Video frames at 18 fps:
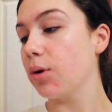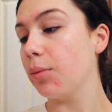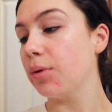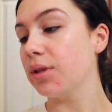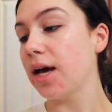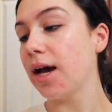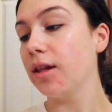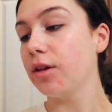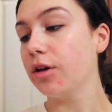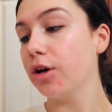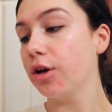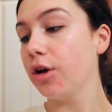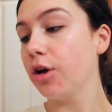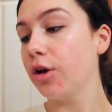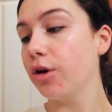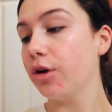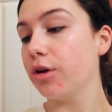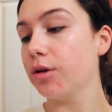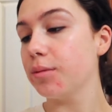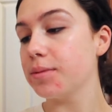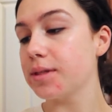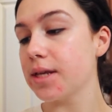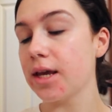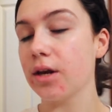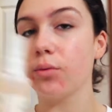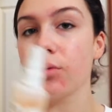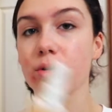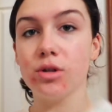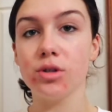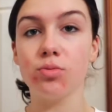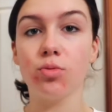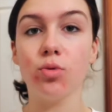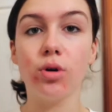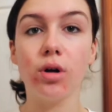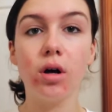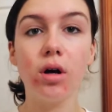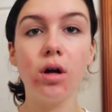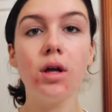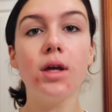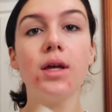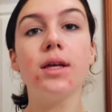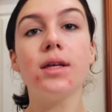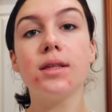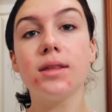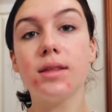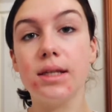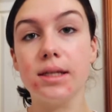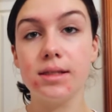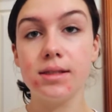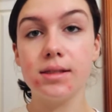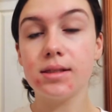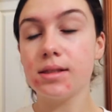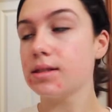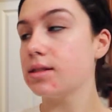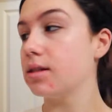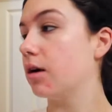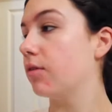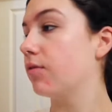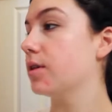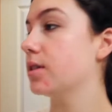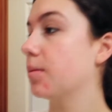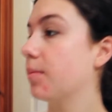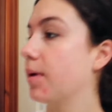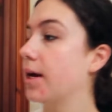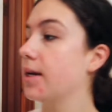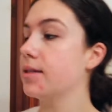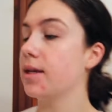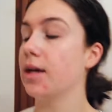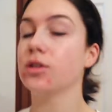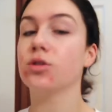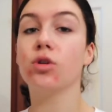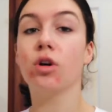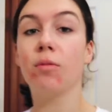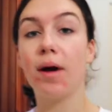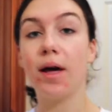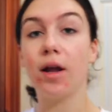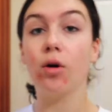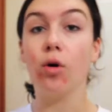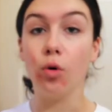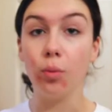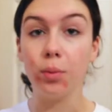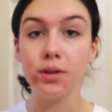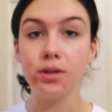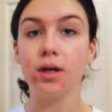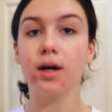the one with aloe, herbs and rose water. This stuff is amazing, I talk about it all the